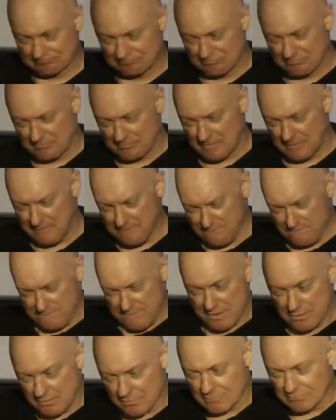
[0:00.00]
And he's
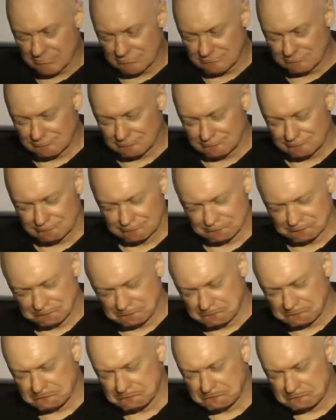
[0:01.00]
suspicious of the
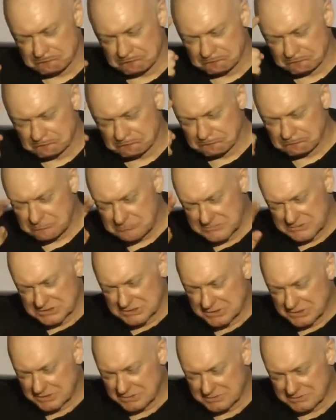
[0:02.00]
sons and doesn't
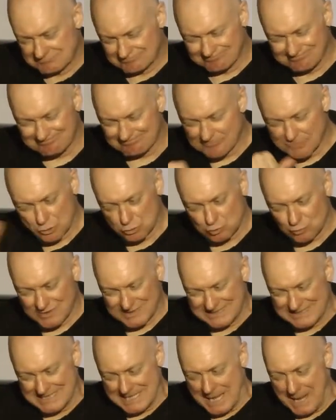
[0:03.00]
trust them.
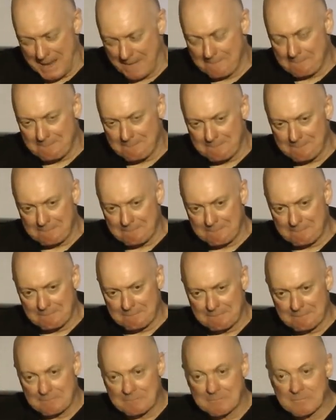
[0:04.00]
But Jacob did
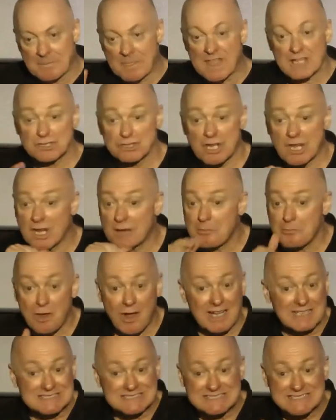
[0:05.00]
not send Benjamin,
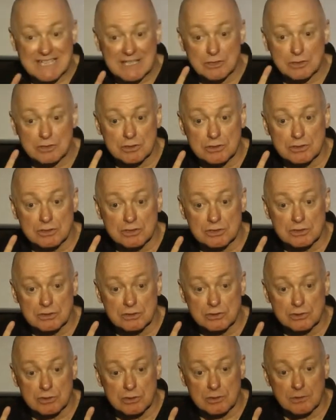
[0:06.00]
Joseph's brother, with his
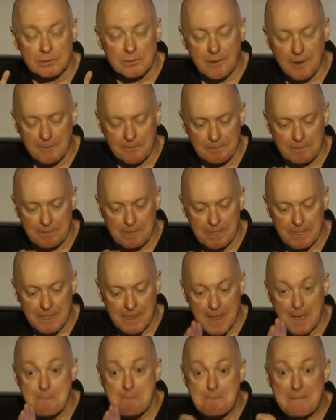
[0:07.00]
brothers.
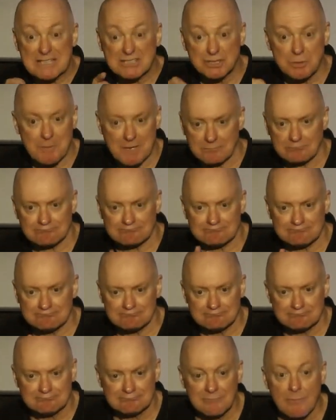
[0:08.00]
Here it is. For
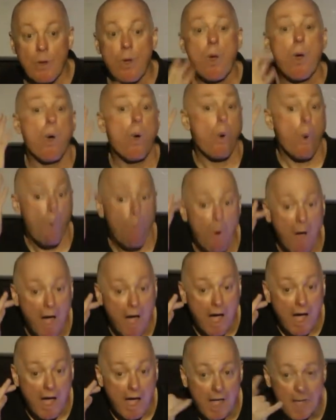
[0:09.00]
he feared
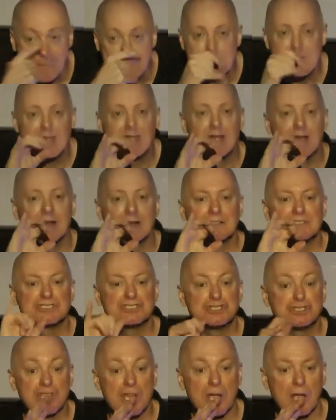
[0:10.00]
that
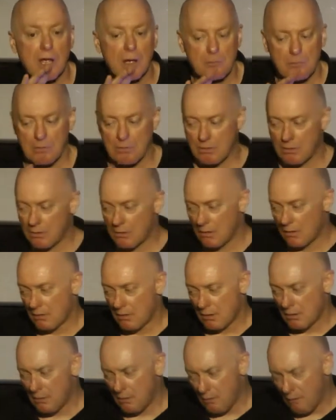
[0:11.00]
harm might
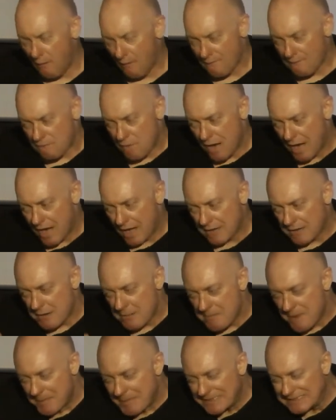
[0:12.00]
happen to
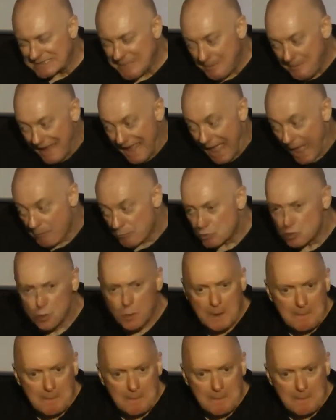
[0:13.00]
him. Loved ones,